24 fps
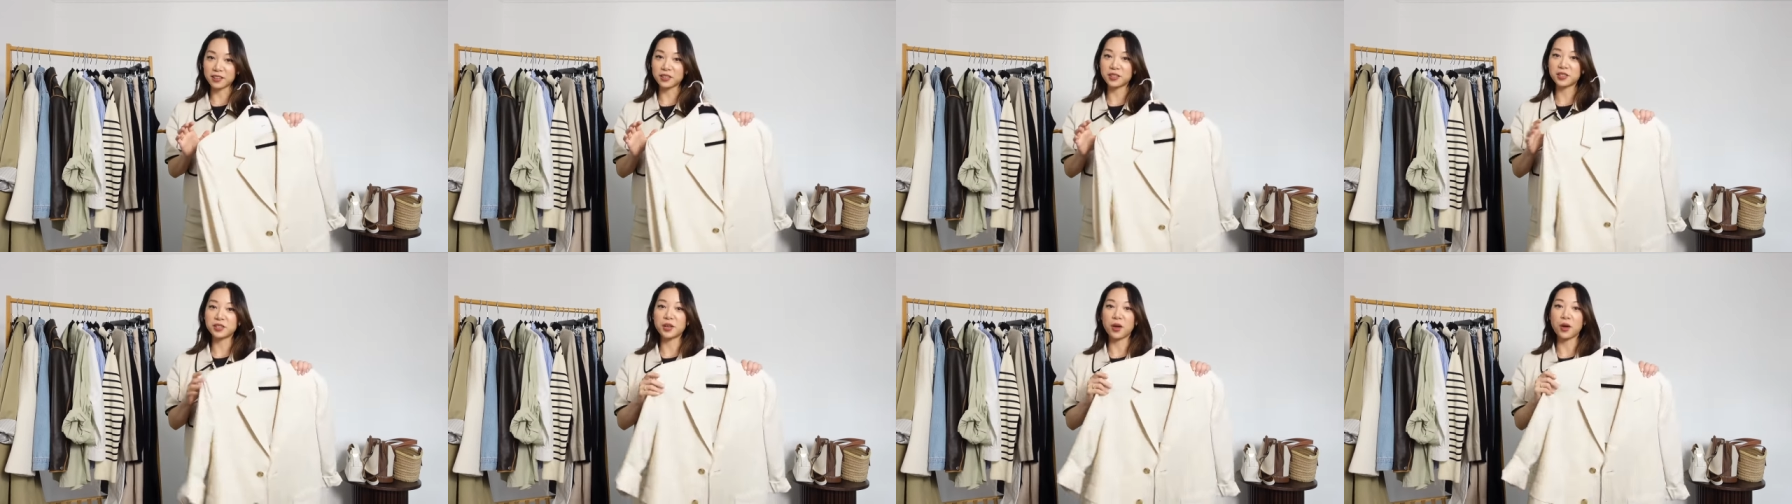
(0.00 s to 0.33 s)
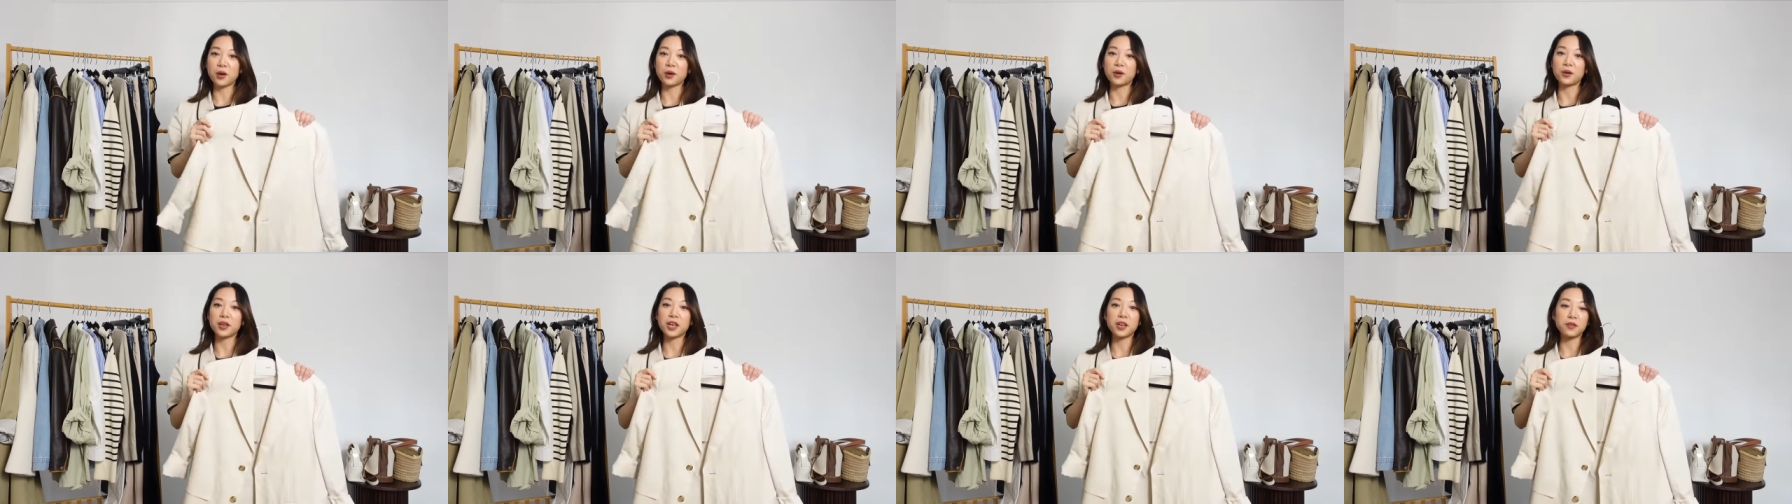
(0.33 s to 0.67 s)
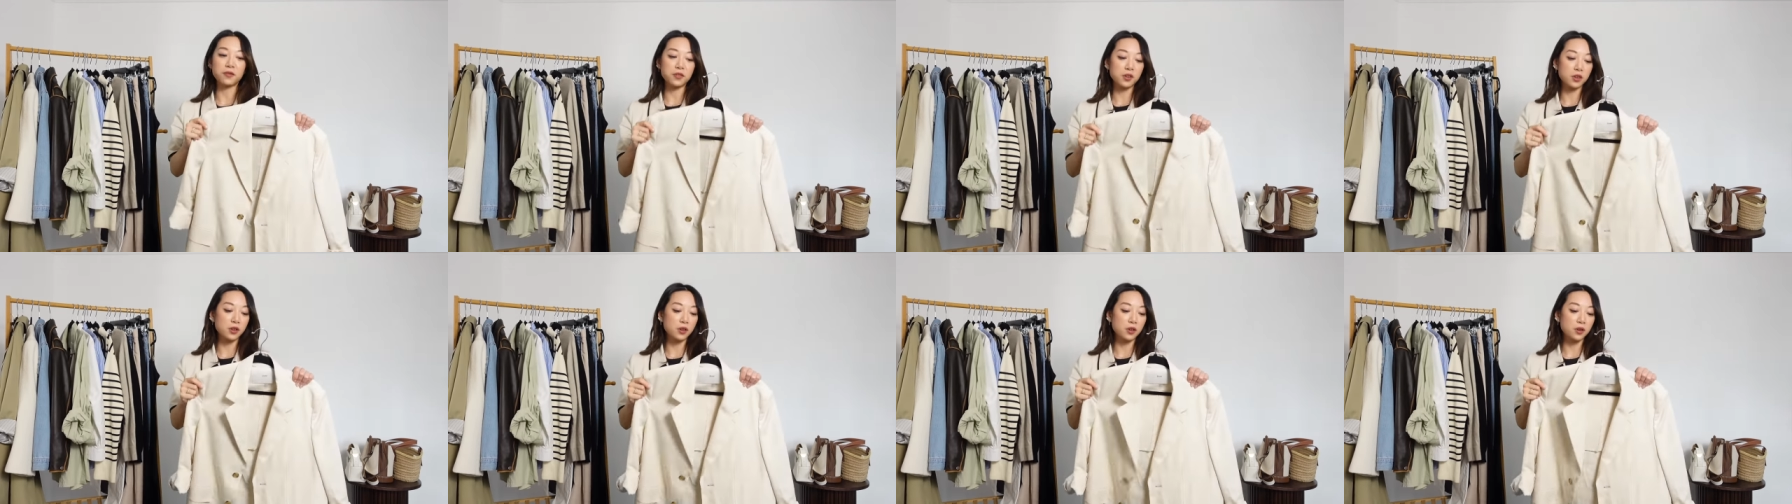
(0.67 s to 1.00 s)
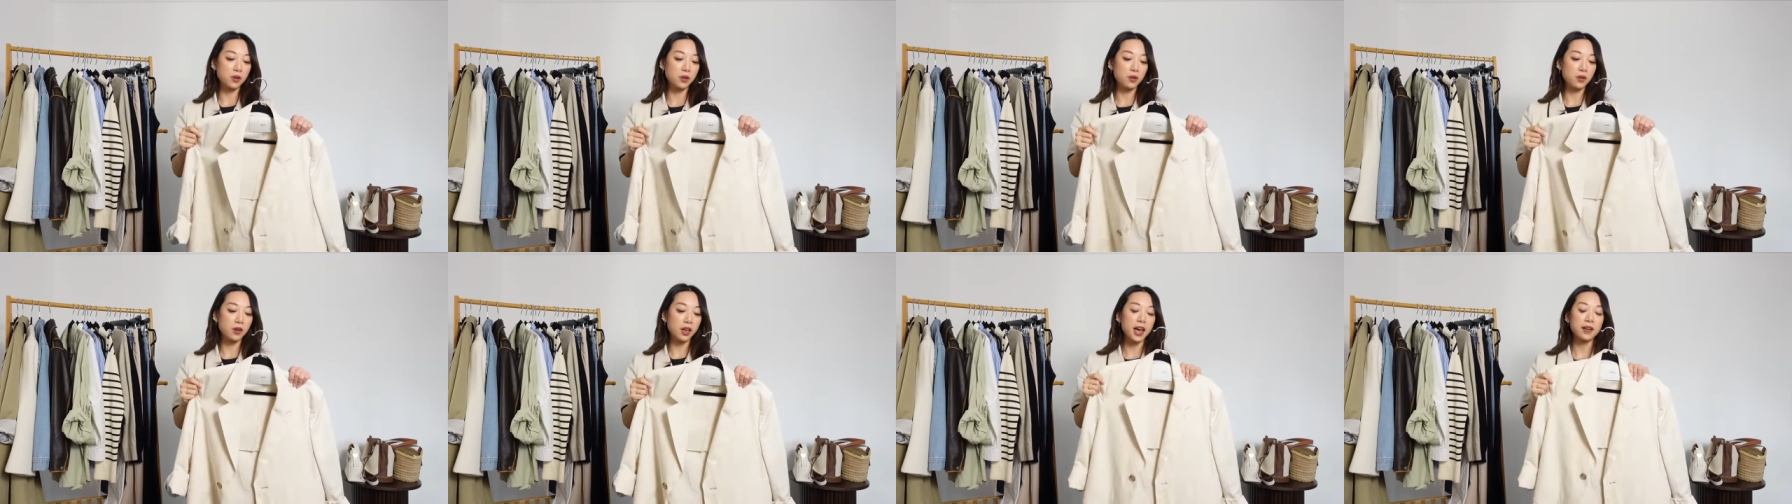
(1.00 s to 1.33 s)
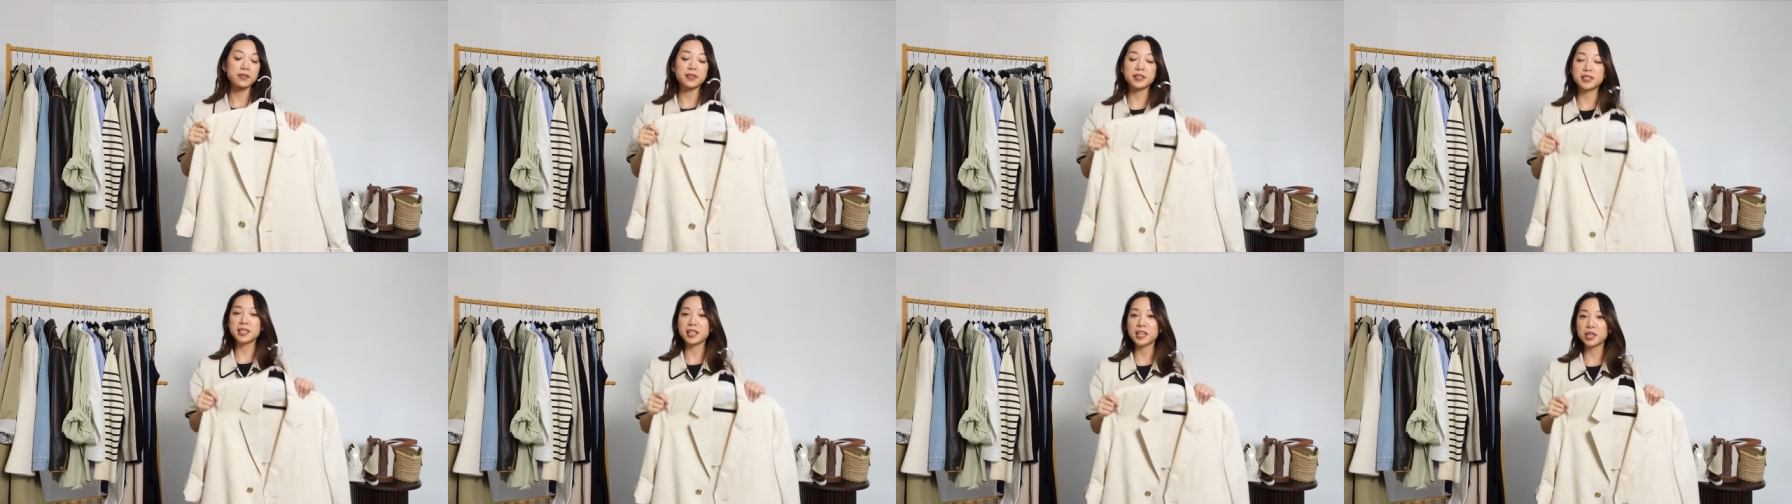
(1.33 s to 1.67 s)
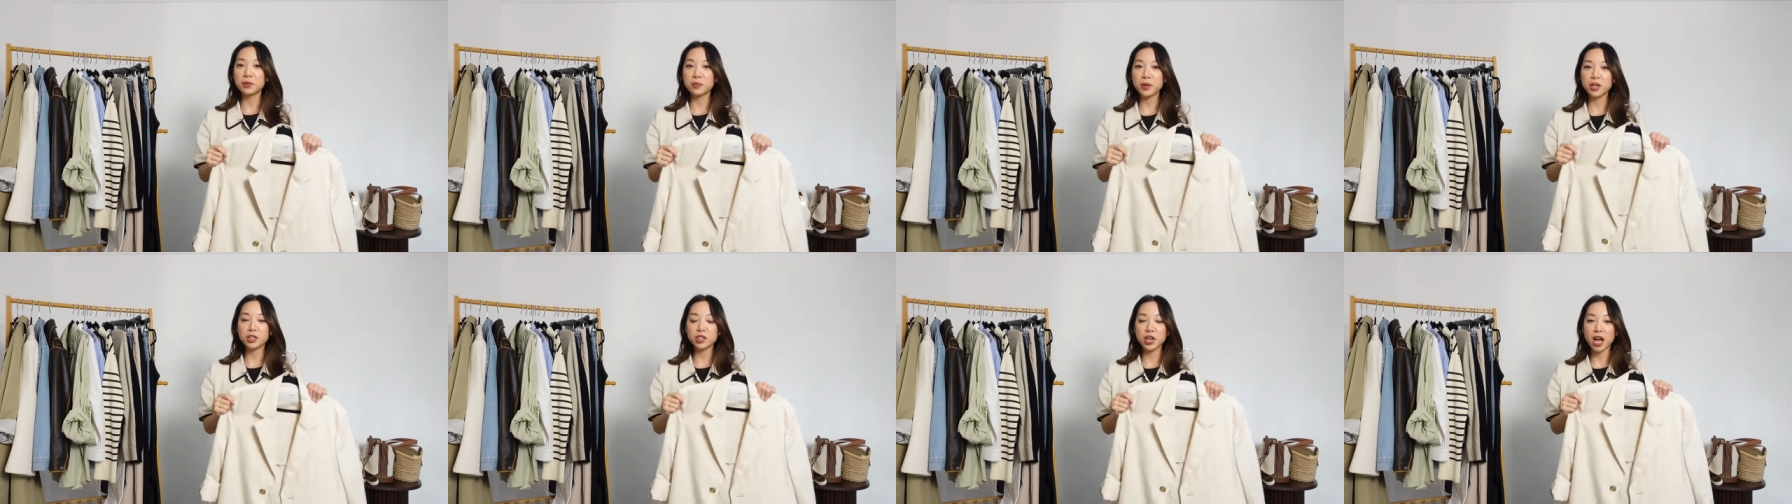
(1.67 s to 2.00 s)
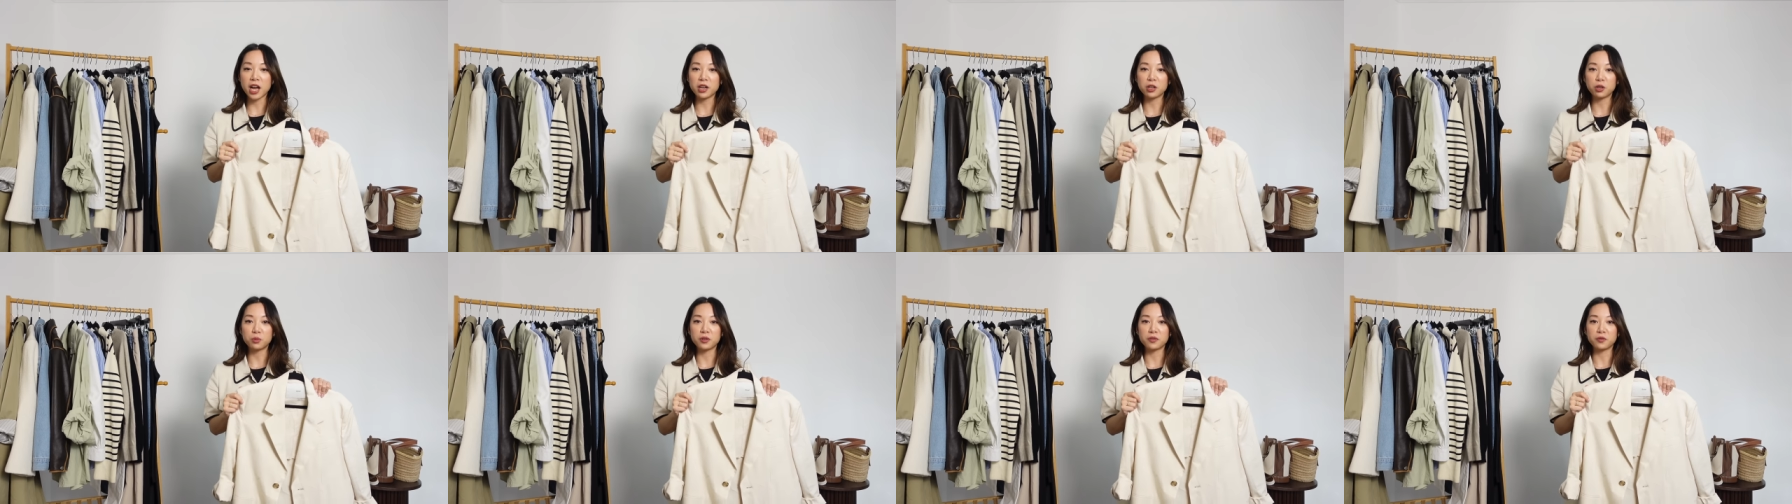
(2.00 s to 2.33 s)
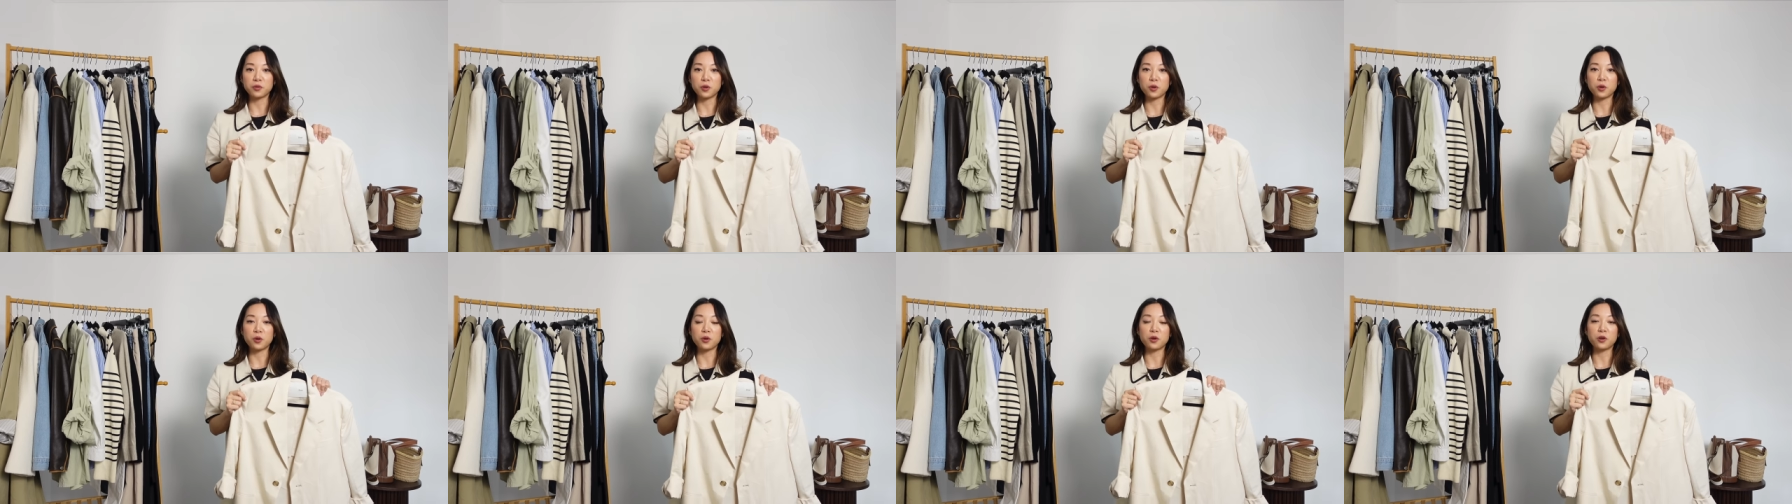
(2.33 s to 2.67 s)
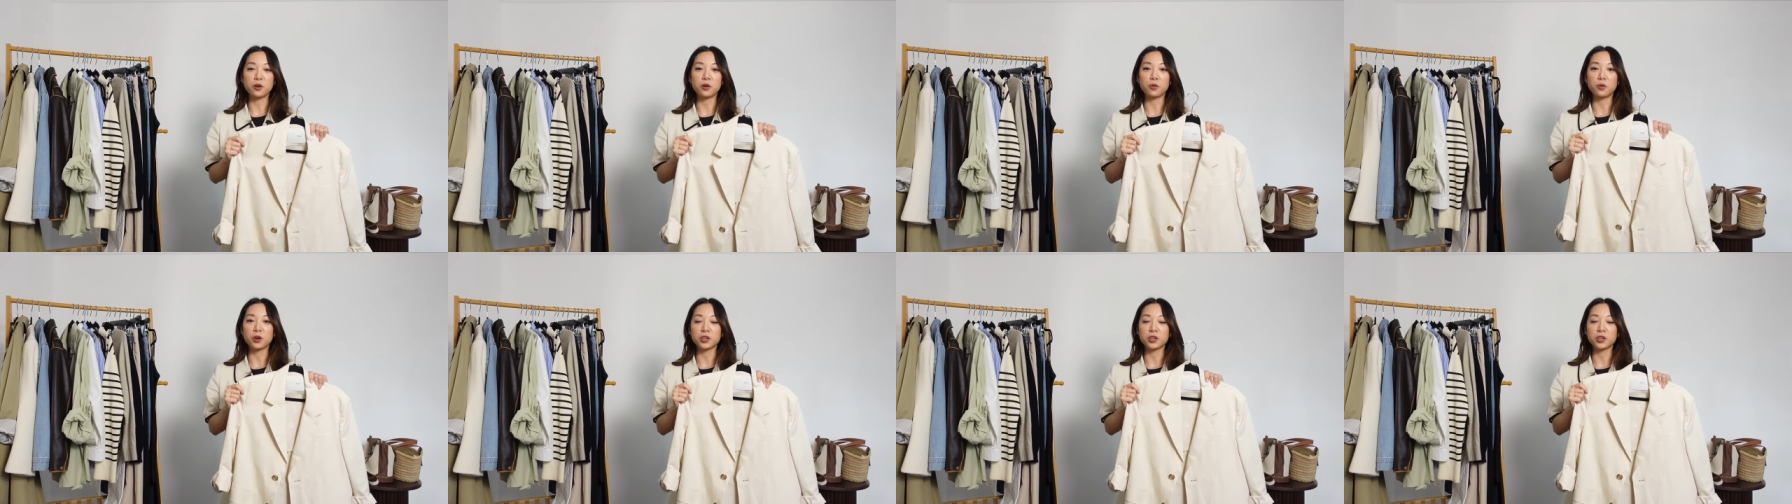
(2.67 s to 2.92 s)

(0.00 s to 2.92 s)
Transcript: So if you have seen my channel before,